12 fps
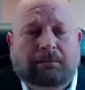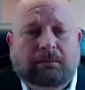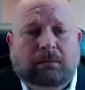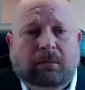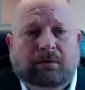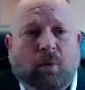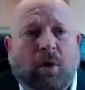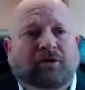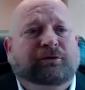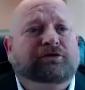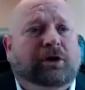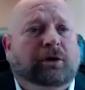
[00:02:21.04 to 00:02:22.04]
The Wall
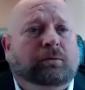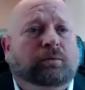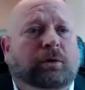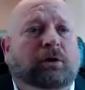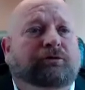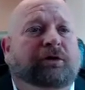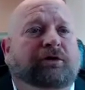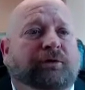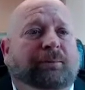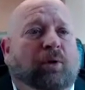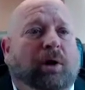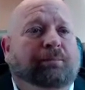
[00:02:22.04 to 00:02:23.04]
Street Journal Real Trends
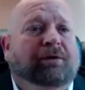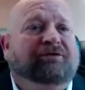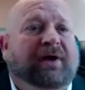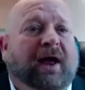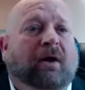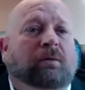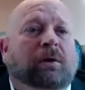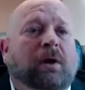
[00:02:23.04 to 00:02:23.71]
Report puts out,